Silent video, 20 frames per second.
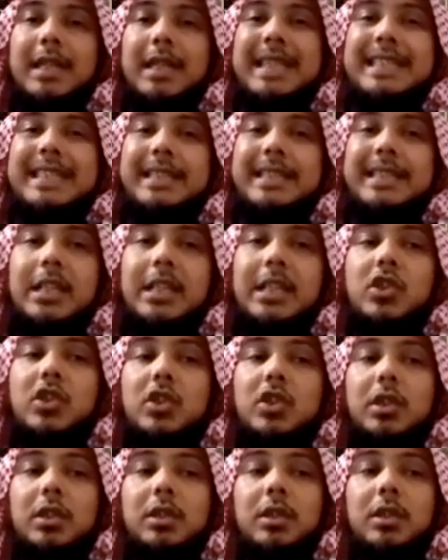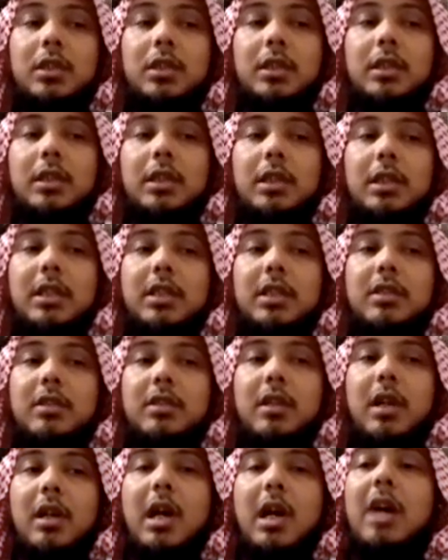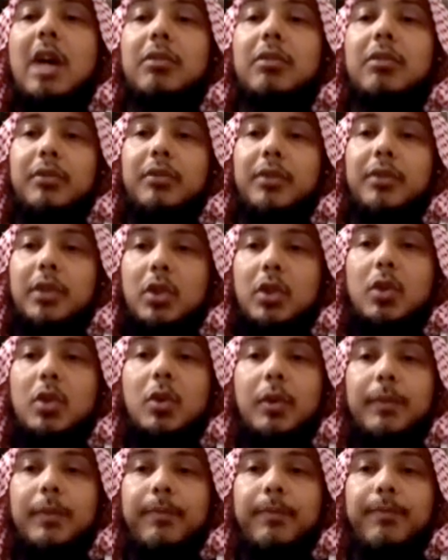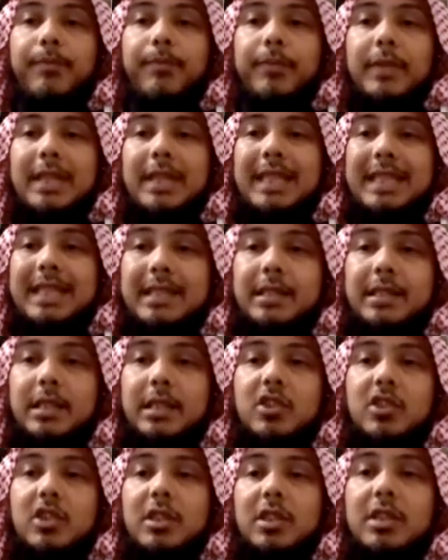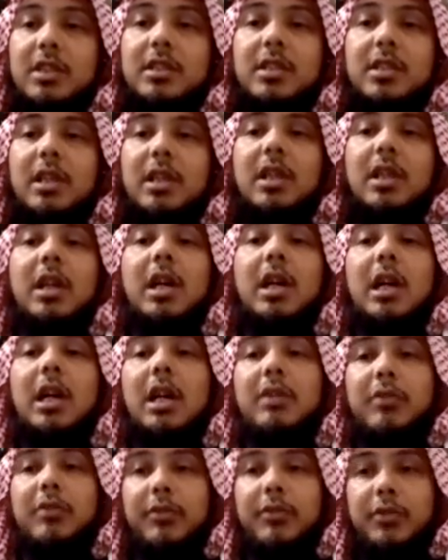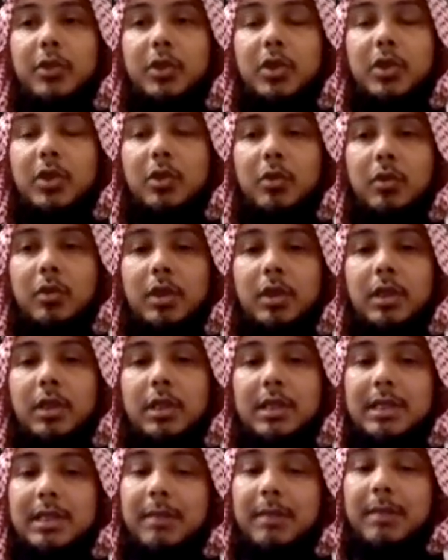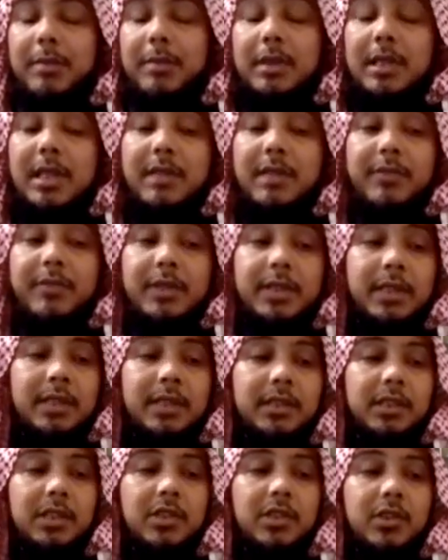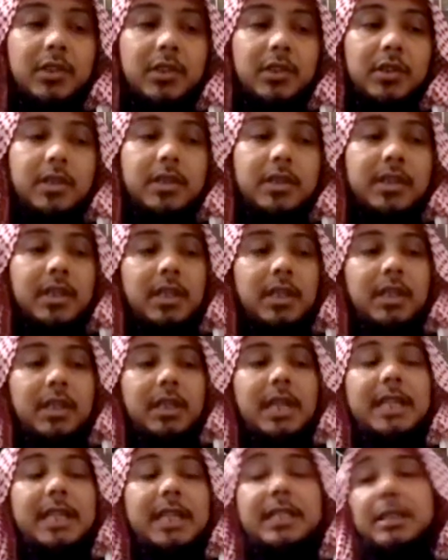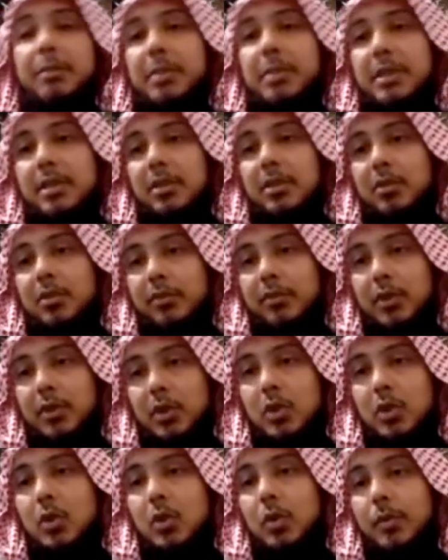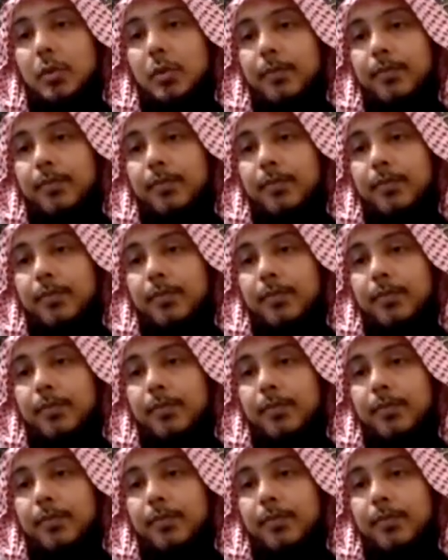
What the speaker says: intention is half of the cure. Intention is half of the cure. Sometimes I even say intention is 80% of the cure.